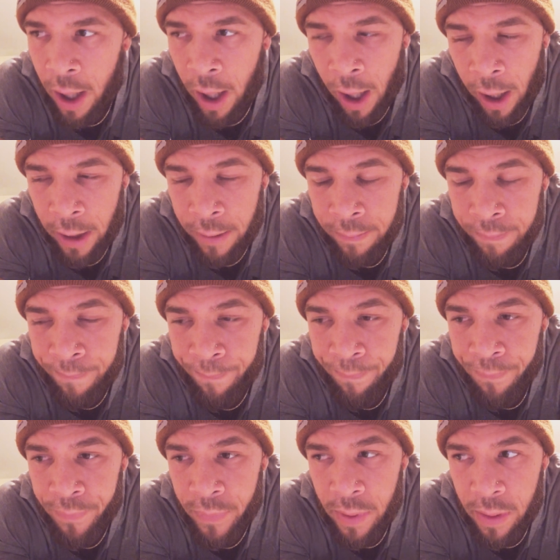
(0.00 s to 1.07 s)
Um,
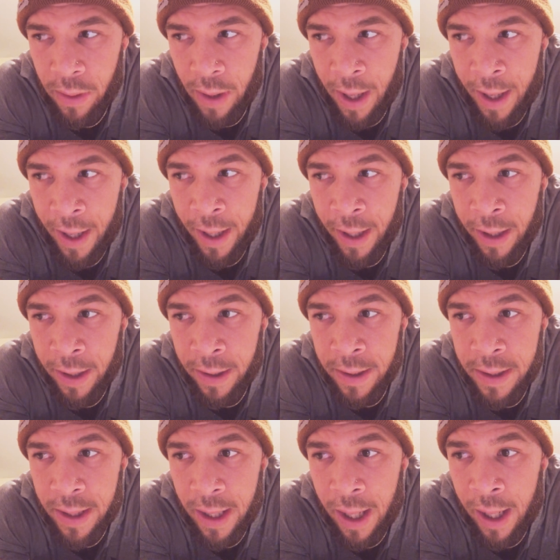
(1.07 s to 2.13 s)

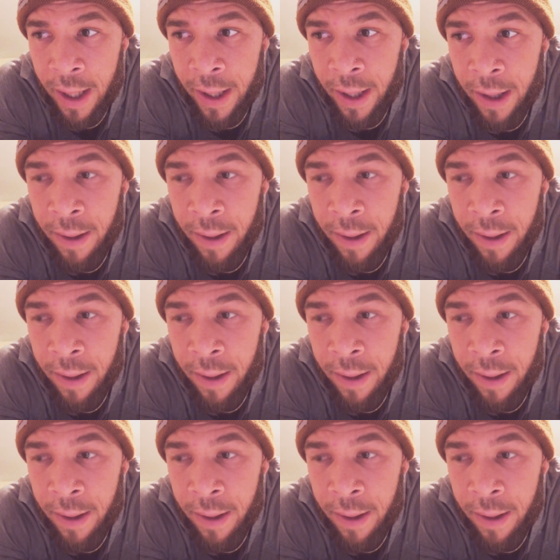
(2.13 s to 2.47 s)
and I